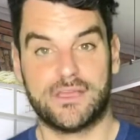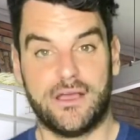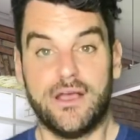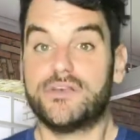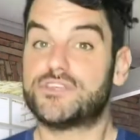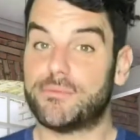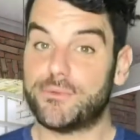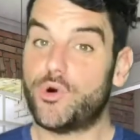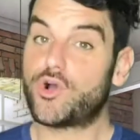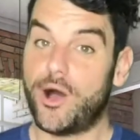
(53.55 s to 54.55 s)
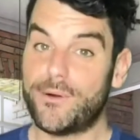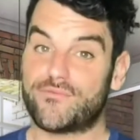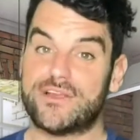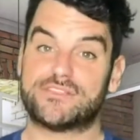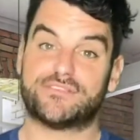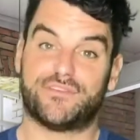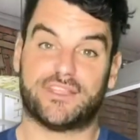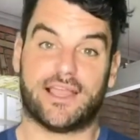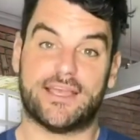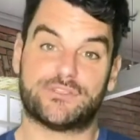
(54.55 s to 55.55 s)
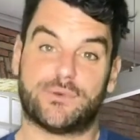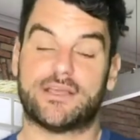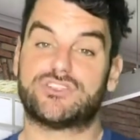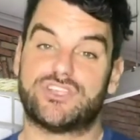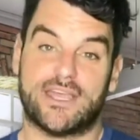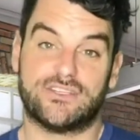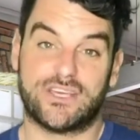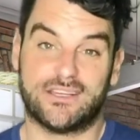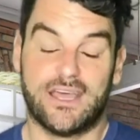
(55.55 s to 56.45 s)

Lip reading: Some of the more common reasons for delays when exchanging